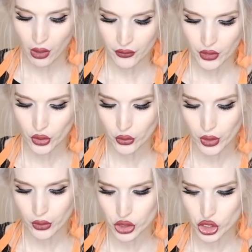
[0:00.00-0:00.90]
often you're going
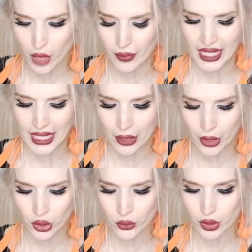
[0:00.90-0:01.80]
grocery shopping and how you're
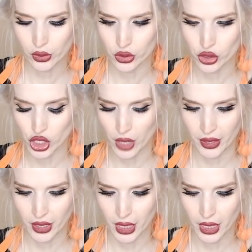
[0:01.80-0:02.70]
doing the grocery
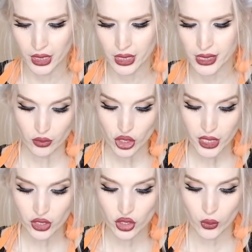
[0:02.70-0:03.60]
shopping thing. Cause I'm
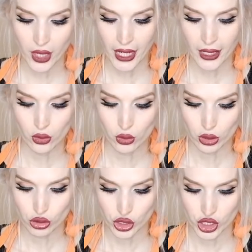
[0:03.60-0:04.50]
trying to do where I go
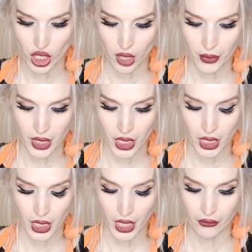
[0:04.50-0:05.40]
grocery
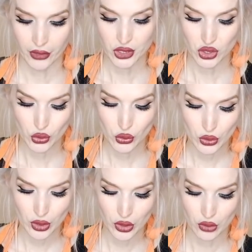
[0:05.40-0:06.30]
shopping every 2
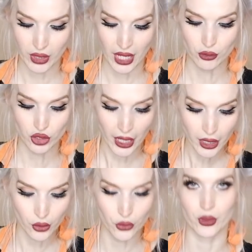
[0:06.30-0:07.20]
to 3, I'm trying to
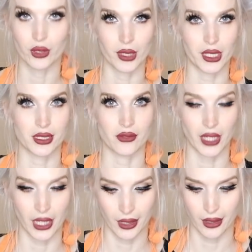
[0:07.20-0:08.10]
go 3 weeks if I
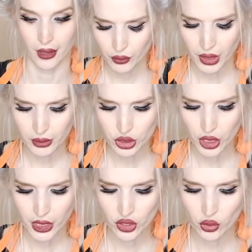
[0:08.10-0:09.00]
can. But I'm gonna
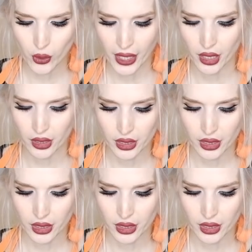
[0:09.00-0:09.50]
try to do where